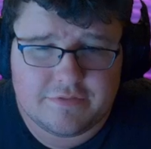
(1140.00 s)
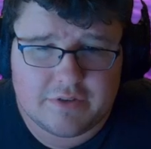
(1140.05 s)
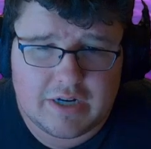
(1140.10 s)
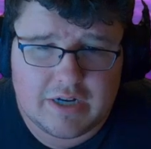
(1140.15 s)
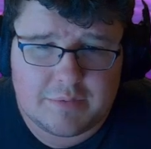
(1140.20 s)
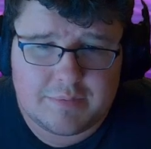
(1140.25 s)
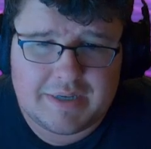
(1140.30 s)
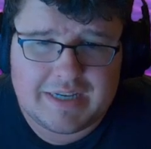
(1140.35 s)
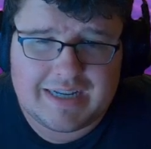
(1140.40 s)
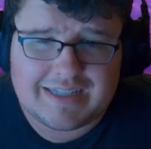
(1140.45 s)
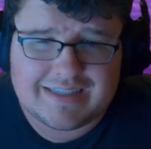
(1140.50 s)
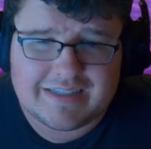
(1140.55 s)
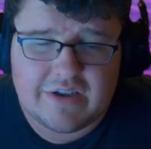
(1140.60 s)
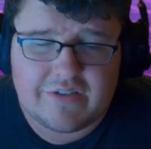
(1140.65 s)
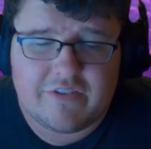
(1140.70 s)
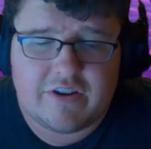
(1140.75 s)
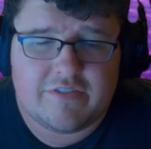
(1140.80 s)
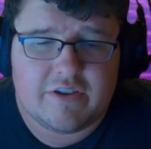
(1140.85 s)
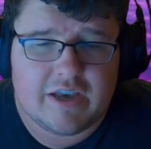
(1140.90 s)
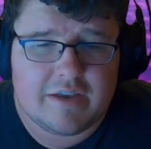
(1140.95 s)
for helmet and
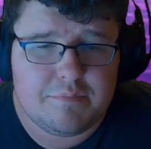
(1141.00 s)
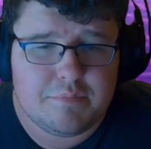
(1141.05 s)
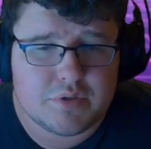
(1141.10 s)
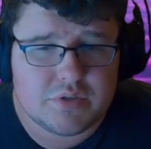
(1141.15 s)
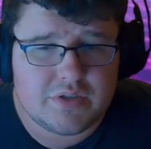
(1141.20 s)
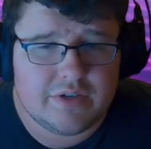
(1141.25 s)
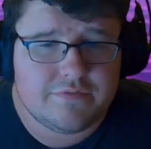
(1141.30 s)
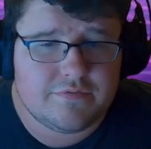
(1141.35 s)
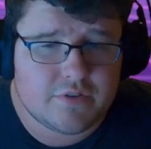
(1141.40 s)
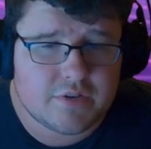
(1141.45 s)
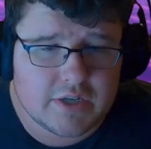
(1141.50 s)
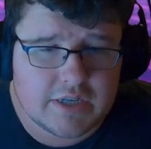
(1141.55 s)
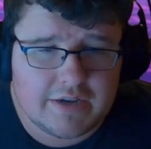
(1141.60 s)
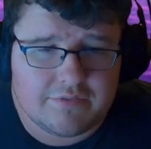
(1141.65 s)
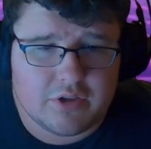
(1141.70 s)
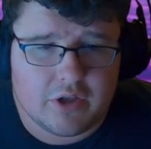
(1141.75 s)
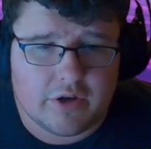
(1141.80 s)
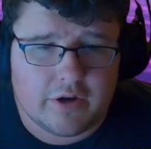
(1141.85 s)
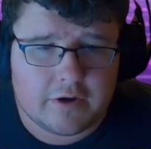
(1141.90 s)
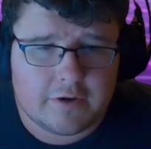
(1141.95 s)
75% for
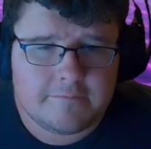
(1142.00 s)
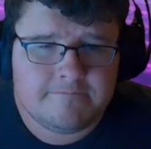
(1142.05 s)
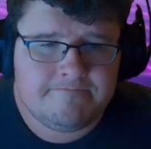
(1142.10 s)
Kevlar.